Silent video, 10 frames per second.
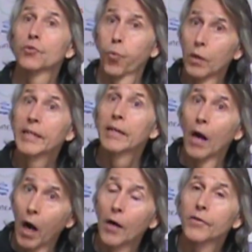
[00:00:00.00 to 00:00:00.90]
it's working
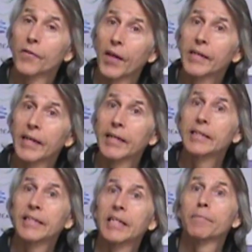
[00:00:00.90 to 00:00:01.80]
harder than it
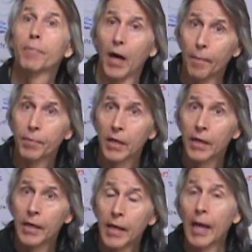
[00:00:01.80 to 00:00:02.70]
can keep up.
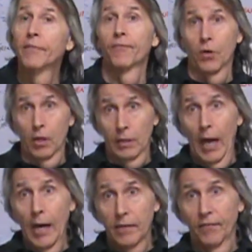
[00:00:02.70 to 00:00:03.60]
And for a
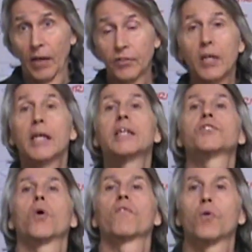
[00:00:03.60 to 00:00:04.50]
lot of us,
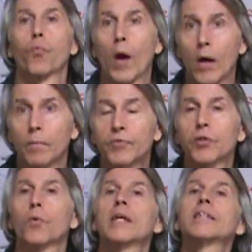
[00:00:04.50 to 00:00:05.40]
it's overwhelmed,
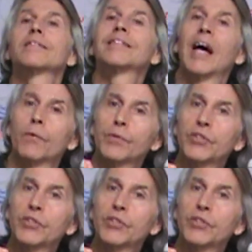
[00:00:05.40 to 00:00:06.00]
so it is not